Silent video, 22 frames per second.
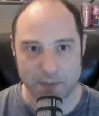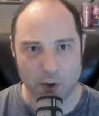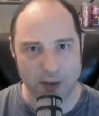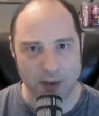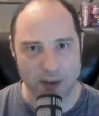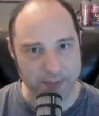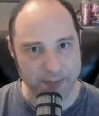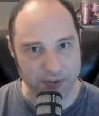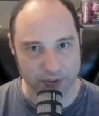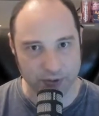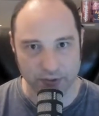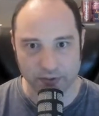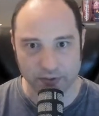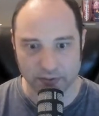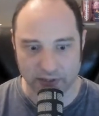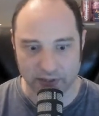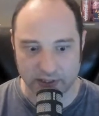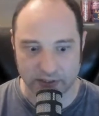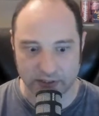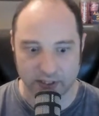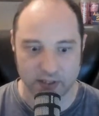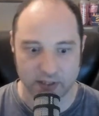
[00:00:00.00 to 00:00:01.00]
Oh,
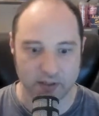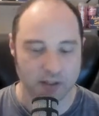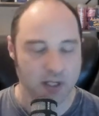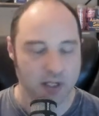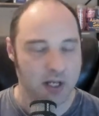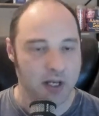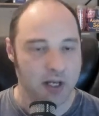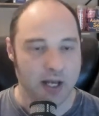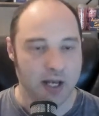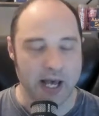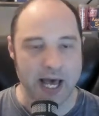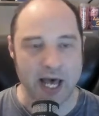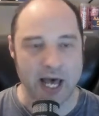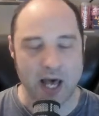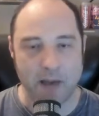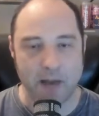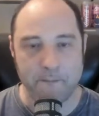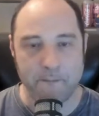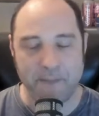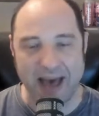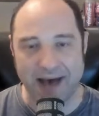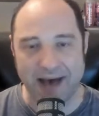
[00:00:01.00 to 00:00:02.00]
absolutely. They're
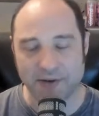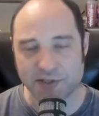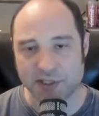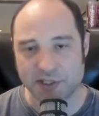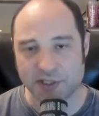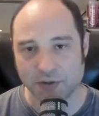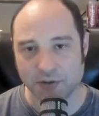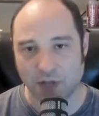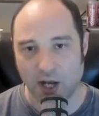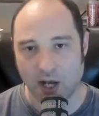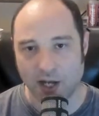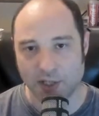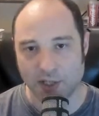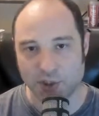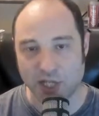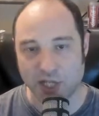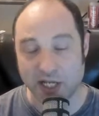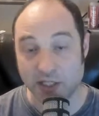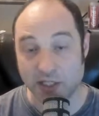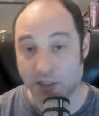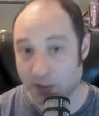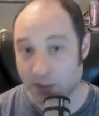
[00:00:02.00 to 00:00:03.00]
about to launch
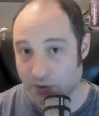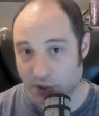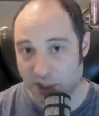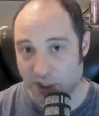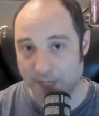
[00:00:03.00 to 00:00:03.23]
a new